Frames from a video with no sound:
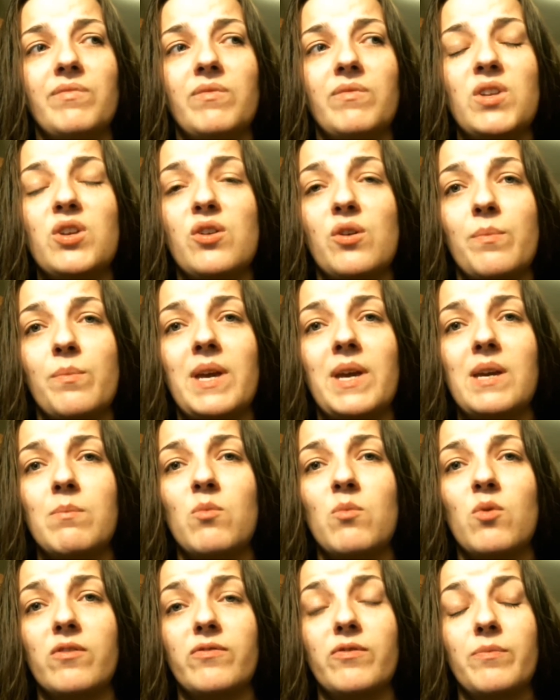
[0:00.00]
make it
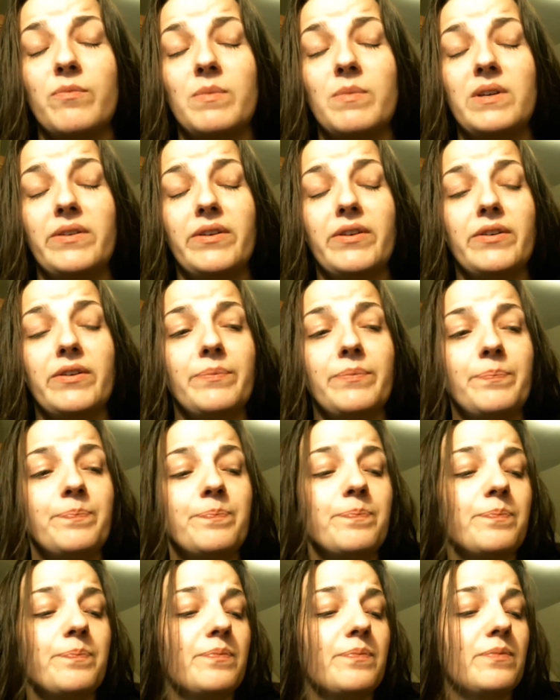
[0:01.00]
more familiar.
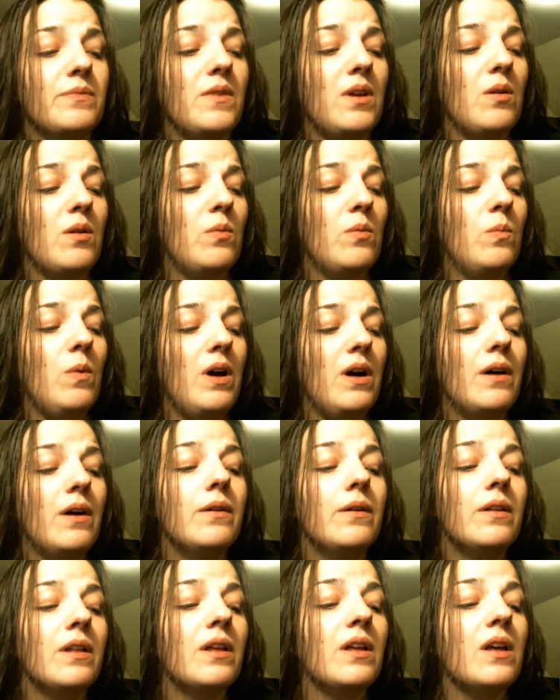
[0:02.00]

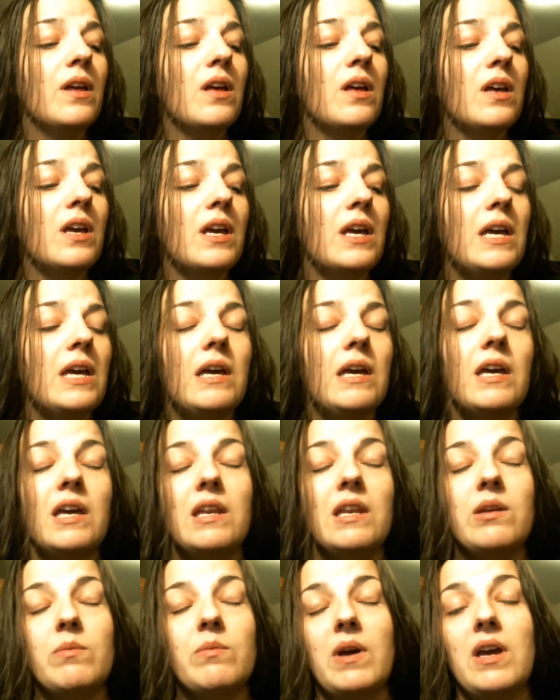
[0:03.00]
Well,
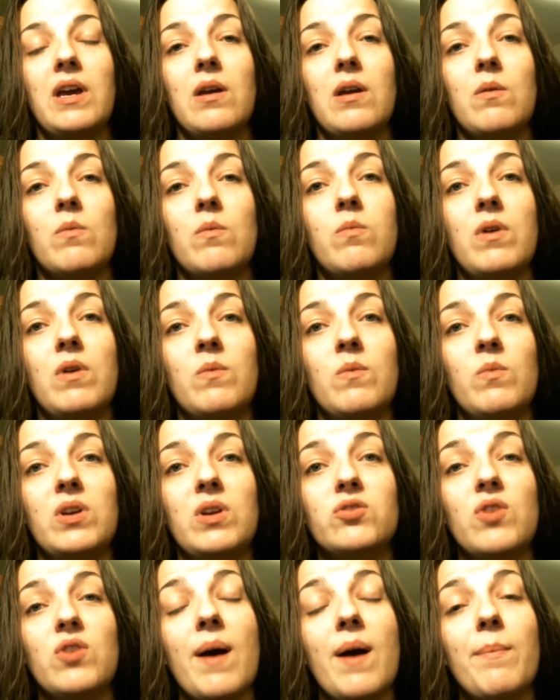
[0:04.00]
anyway, when we
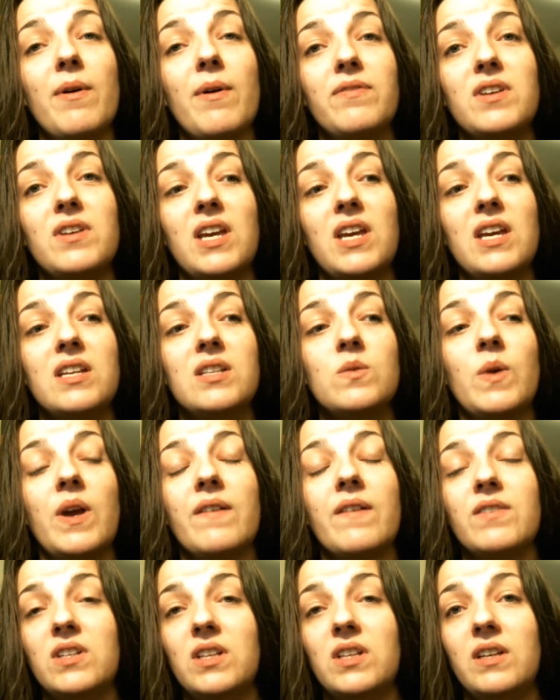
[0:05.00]
drop off the kids, we
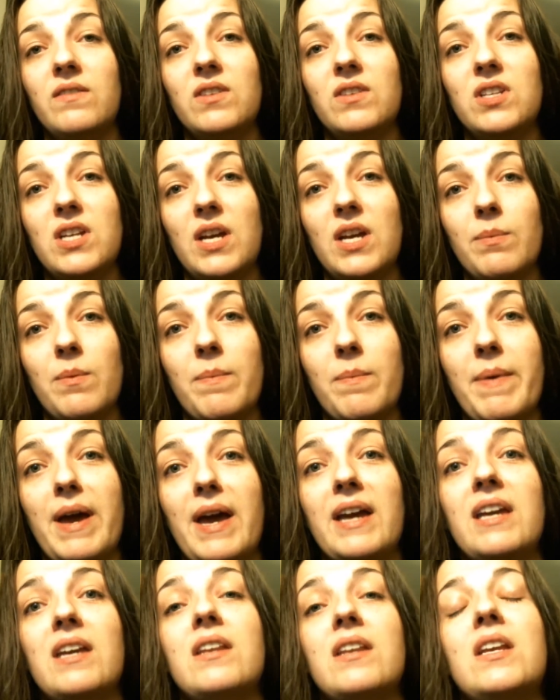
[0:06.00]
have to leave the diaper
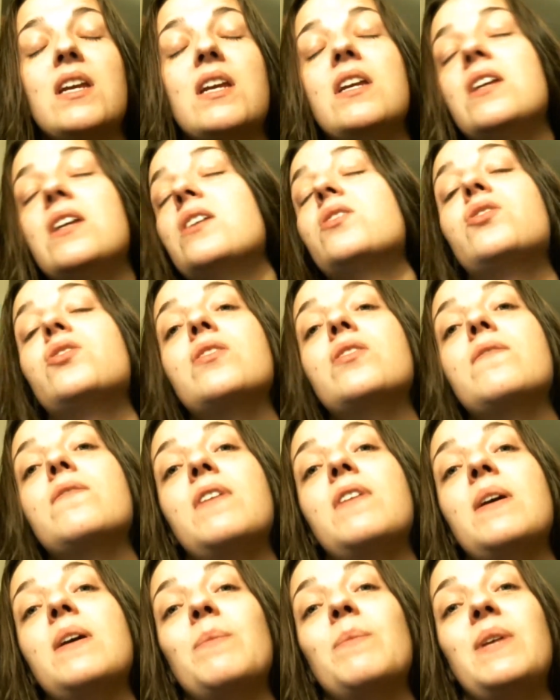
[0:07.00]
bag, and each
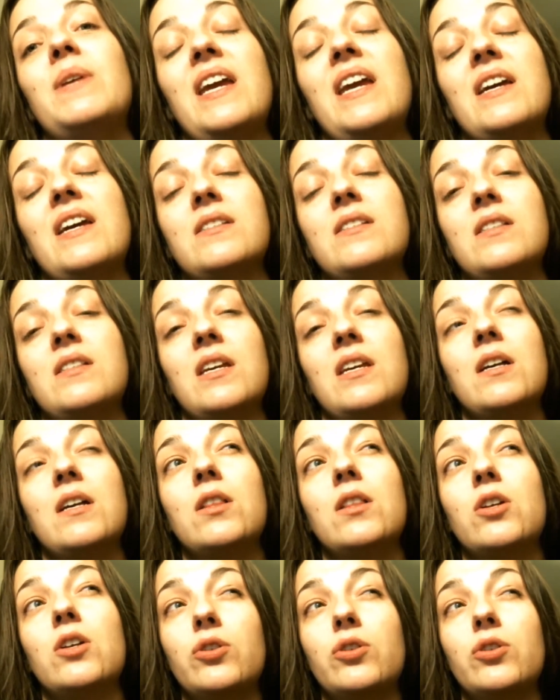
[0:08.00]
family has like a
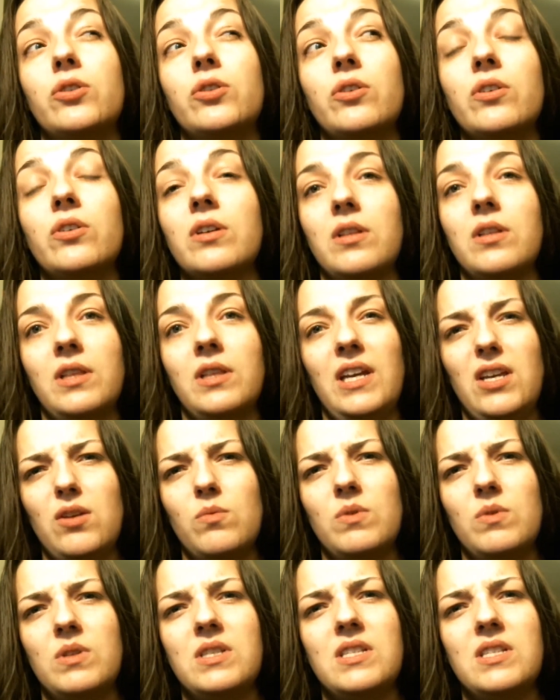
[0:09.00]
little nook like you
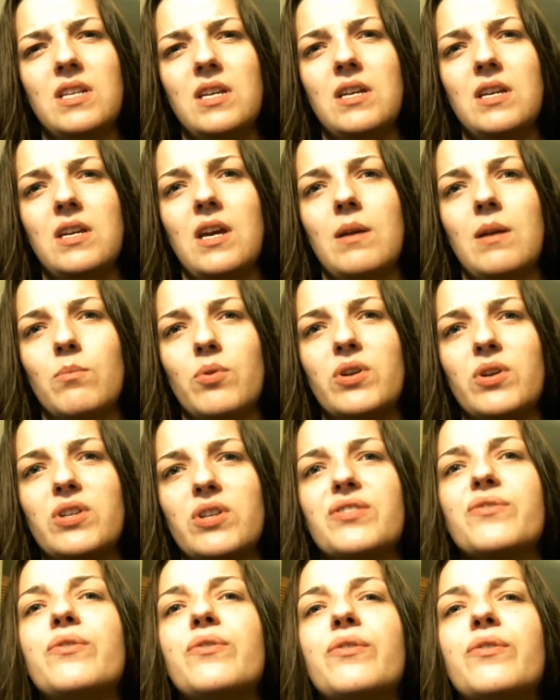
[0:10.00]
would see in
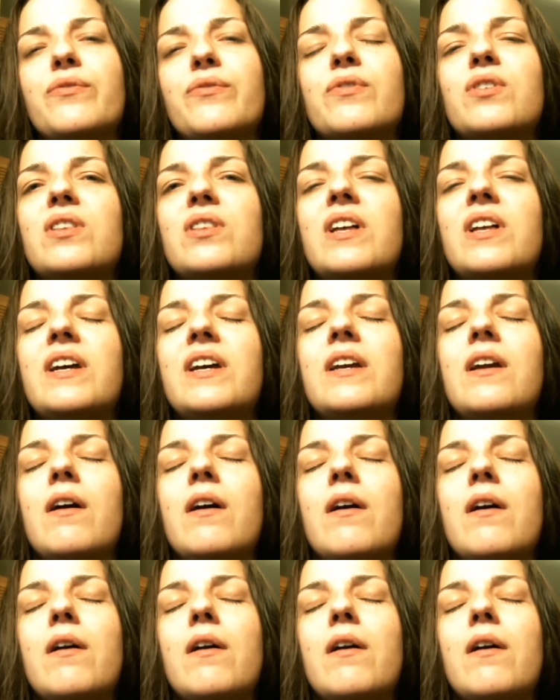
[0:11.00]
preschool for like,